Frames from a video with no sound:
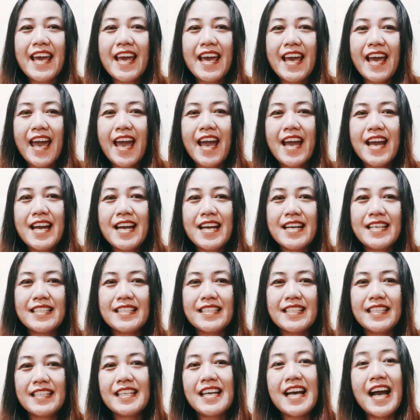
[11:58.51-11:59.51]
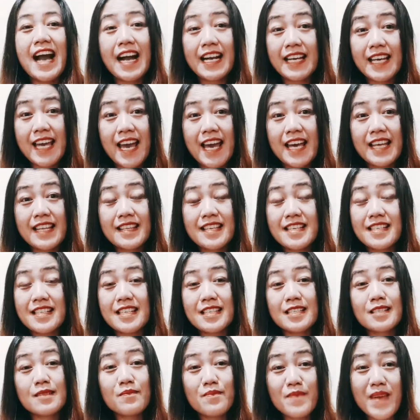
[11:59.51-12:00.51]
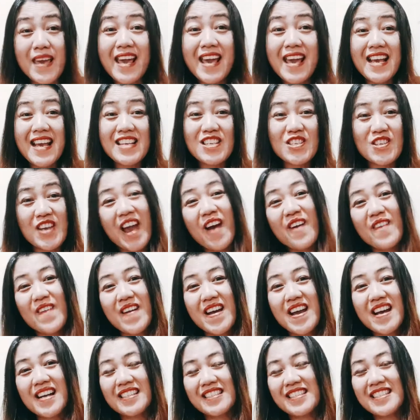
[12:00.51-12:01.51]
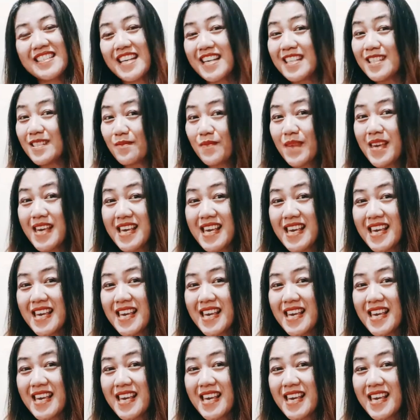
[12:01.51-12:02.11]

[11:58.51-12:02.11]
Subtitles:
And again, this is me, Cheryl, just me.